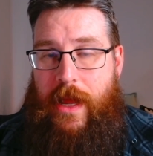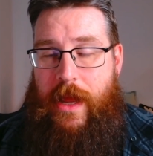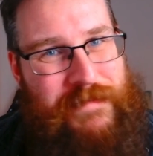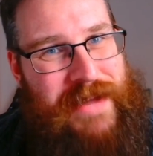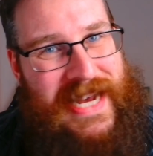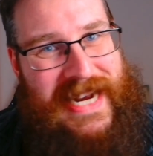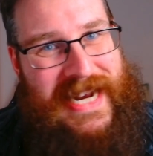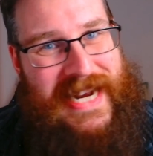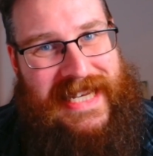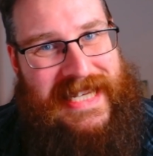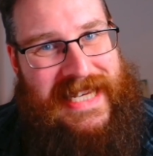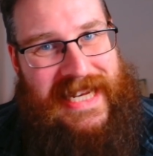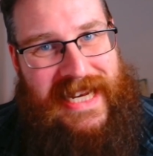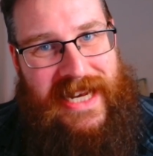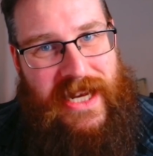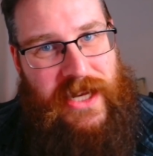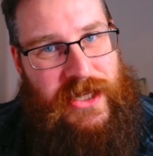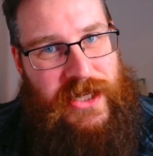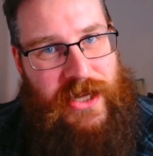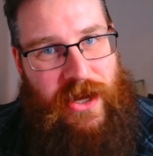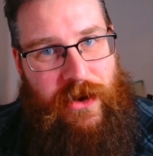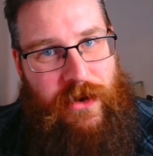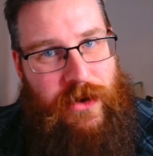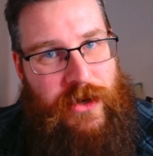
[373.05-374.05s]
but it's in
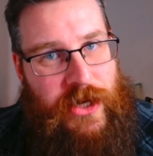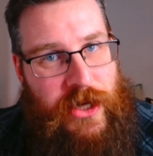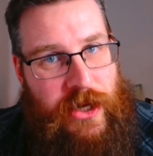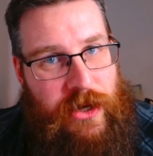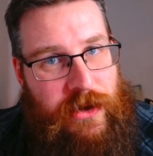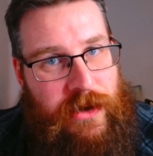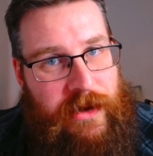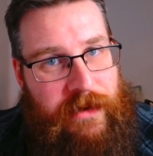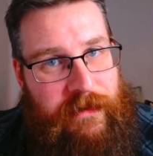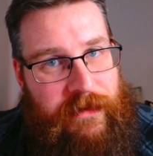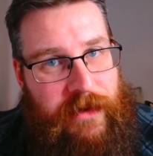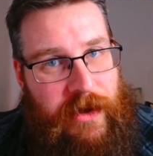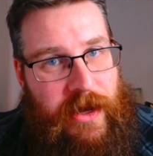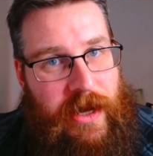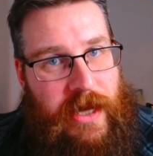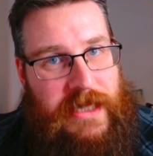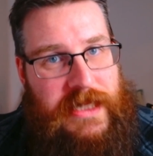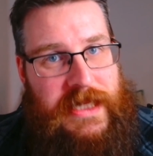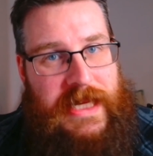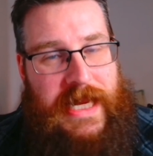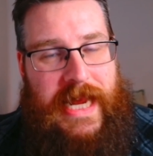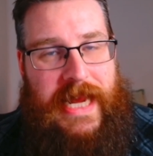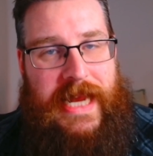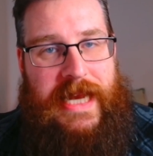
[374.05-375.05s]
its own universe.